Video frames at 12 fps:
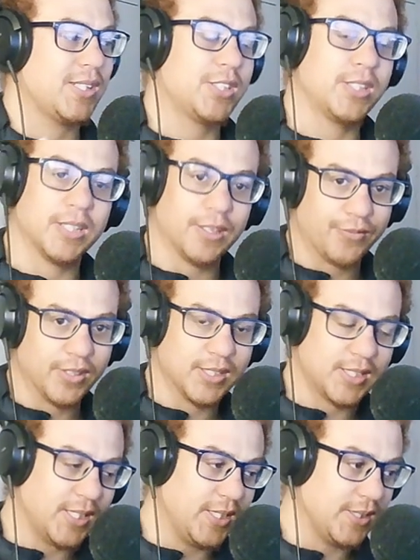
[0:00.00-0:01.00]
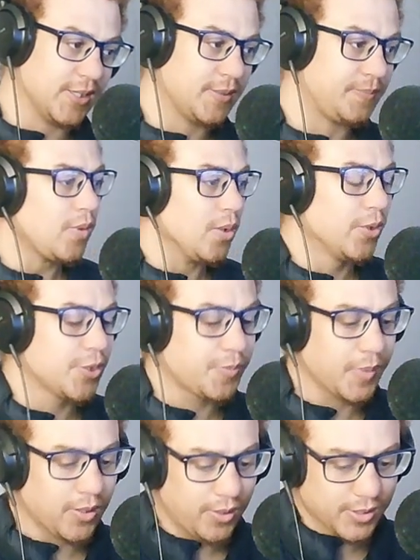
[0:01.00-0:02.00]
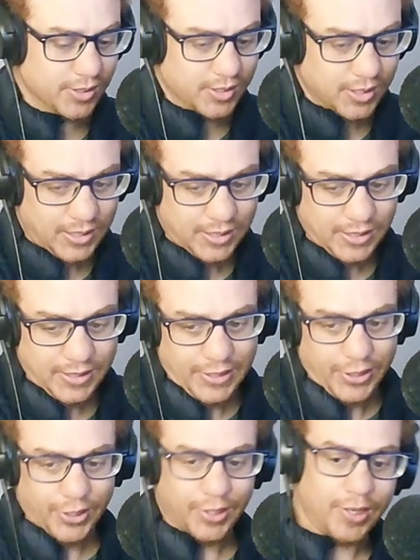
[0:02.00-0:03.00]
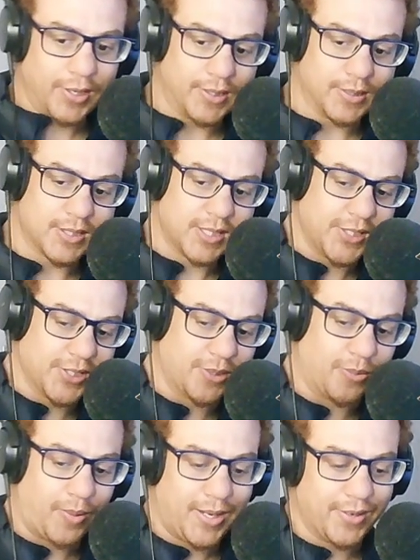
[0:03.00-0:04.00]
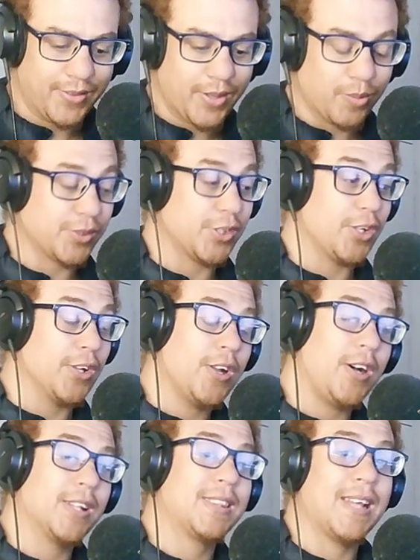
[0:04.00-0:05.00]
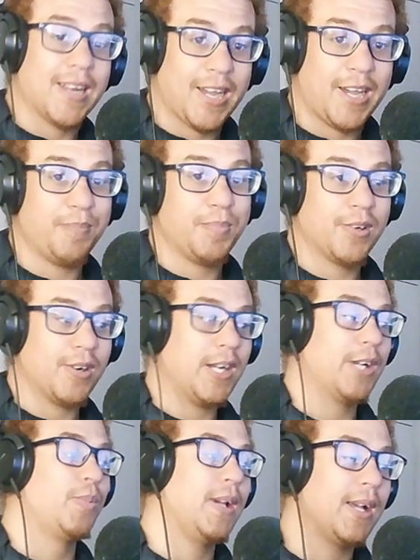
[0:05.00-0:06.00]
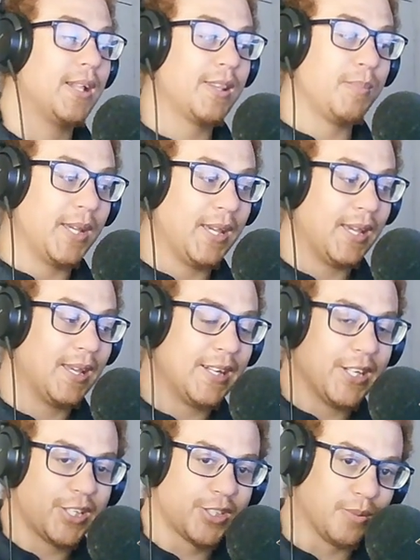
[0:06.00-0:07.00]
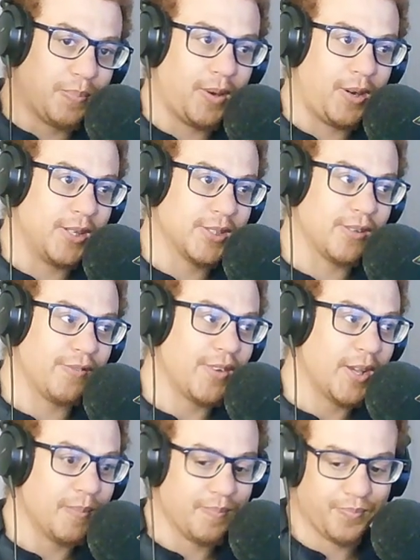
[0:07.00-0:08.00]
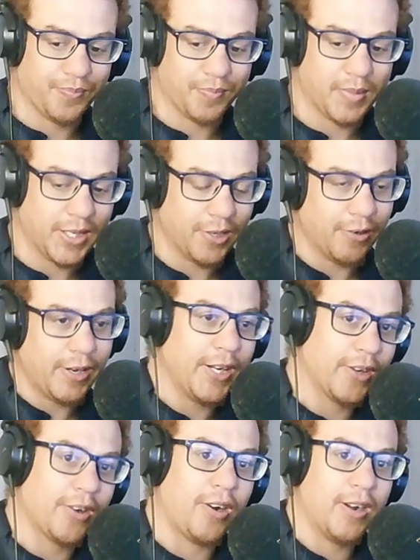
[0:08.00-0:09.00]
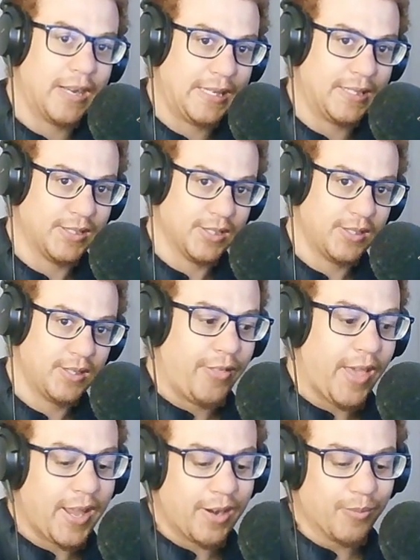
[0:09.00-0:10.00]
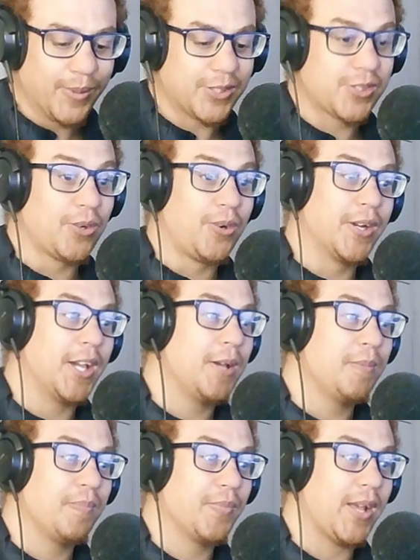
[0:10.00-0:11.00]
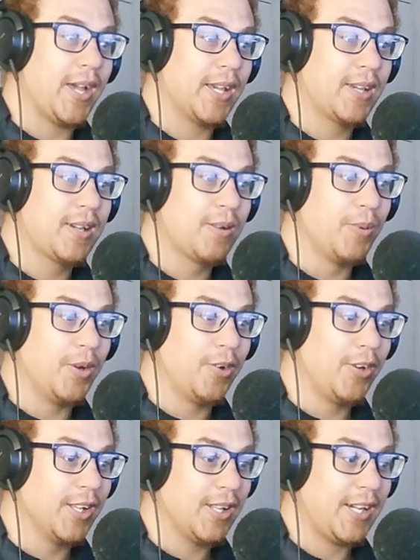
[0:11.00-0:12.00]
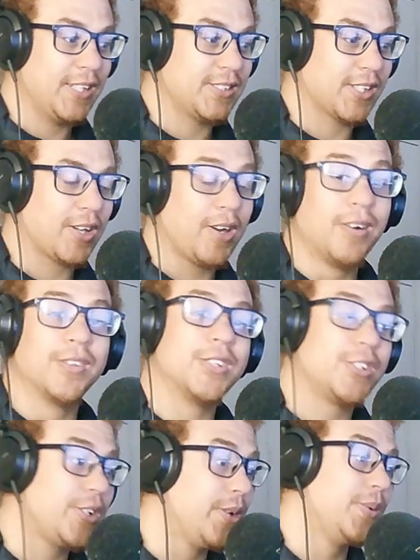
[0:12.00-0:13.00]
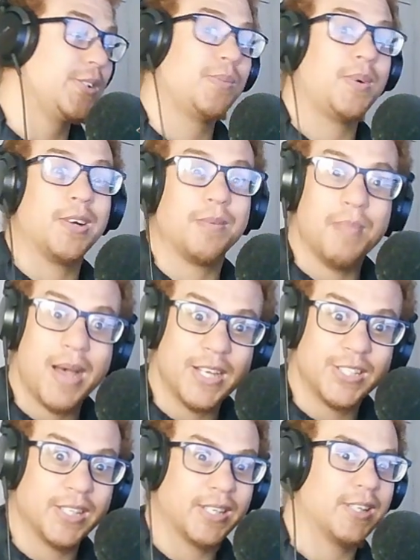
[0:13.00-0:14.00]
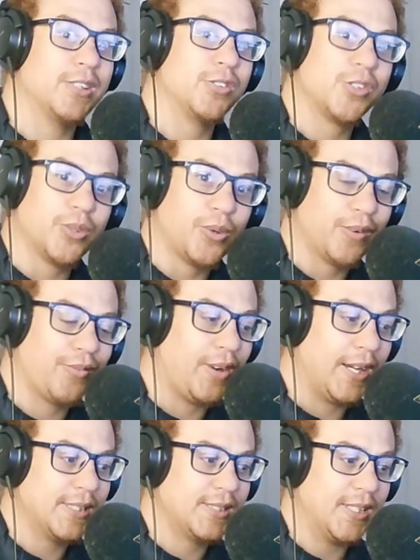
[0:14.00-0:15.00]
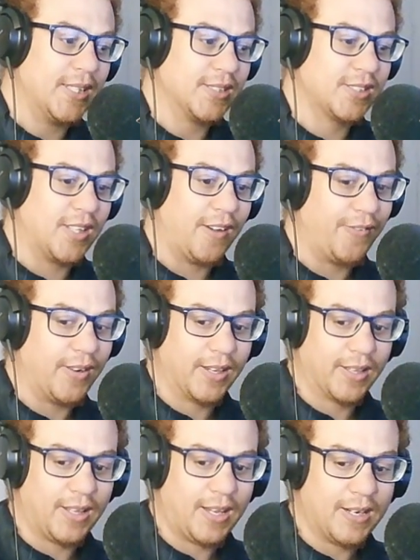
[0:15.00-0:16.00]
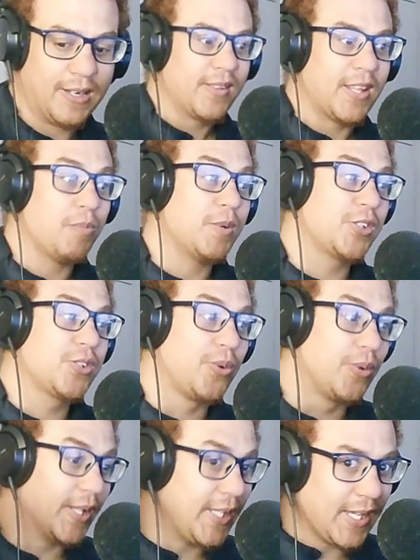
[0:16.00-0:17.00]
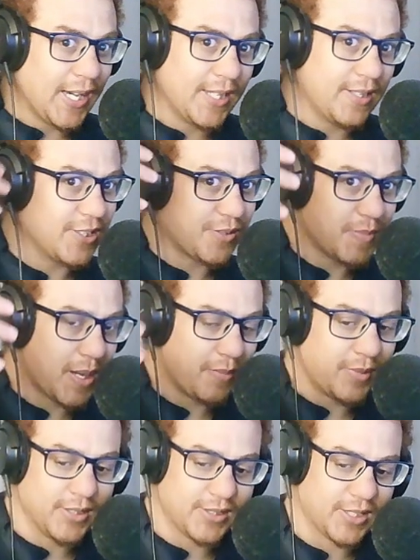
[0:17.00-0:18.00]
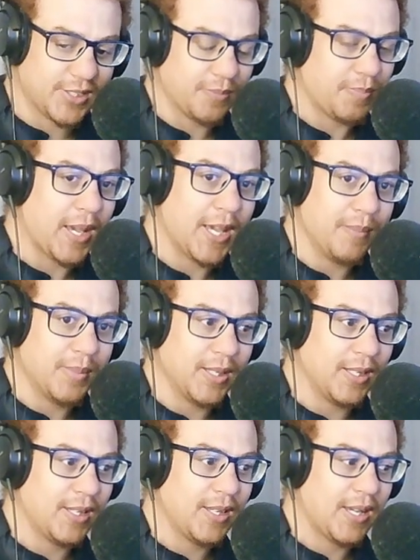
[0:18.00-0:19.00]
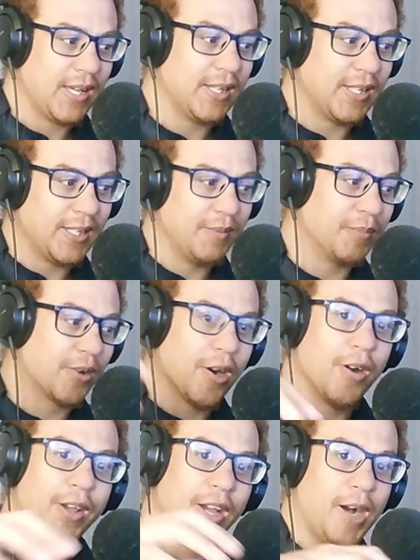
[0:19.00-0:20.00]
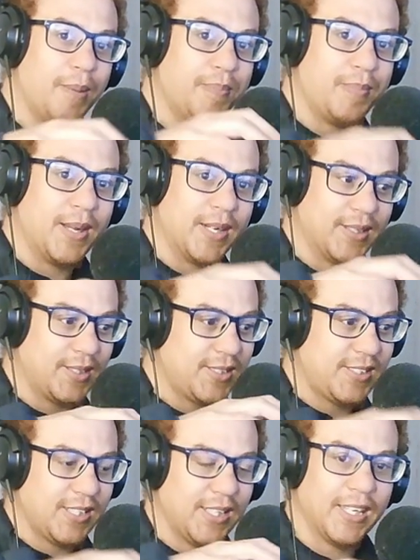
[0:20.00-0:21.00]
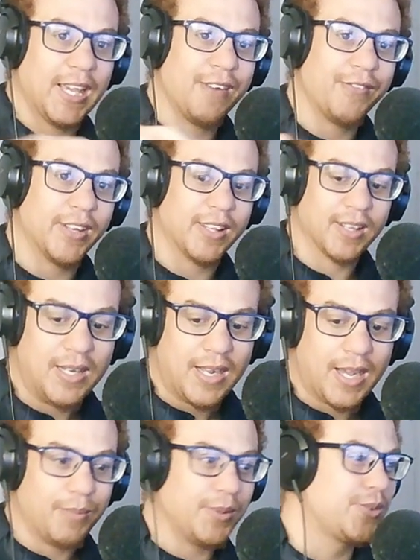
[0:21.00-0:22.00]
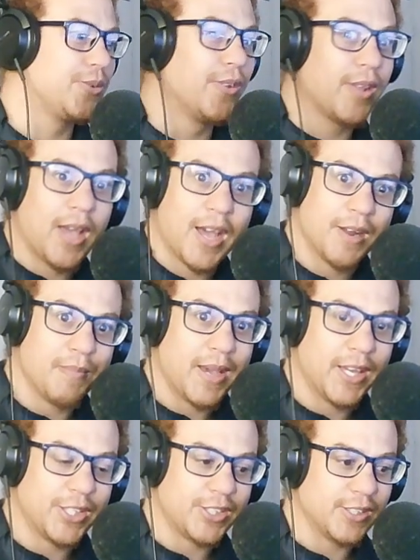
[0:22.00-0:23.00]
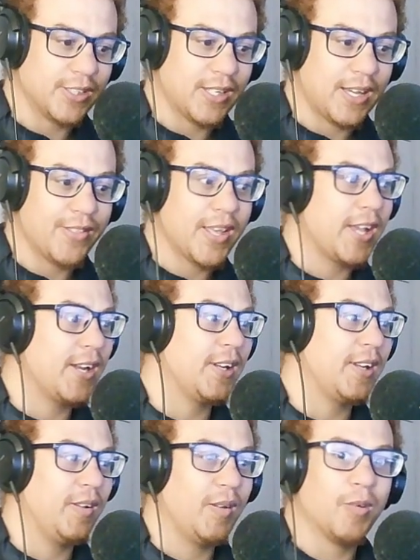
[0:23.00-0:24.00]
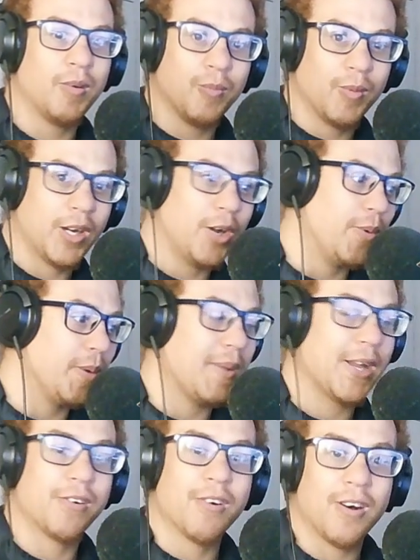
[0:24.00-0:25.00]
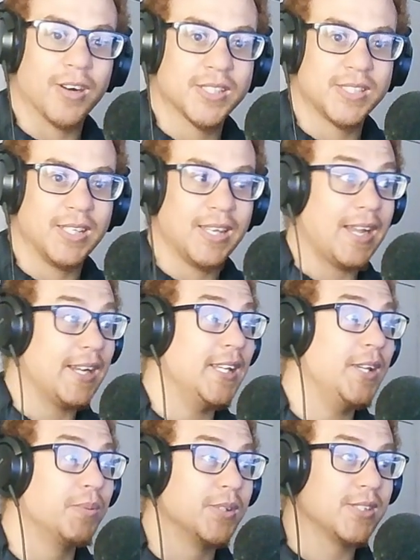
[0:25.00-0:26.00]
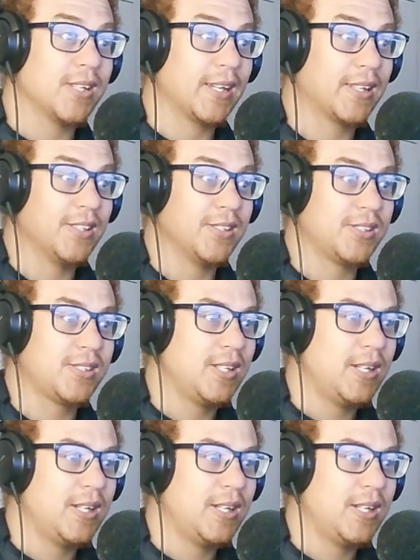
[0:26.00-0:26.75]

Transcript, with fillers: a different season was because, you know, in season 1 there was a lot that happened, right? We had the big initial part of him being reincarnated, then we saw him like, we realized like, oh, the show is about magic and sword fighting and stuff like that. Then we saw he had these memories as a baby and him growing up and seeing everything, and we saw the animation, and then we met Roxy, and he was like this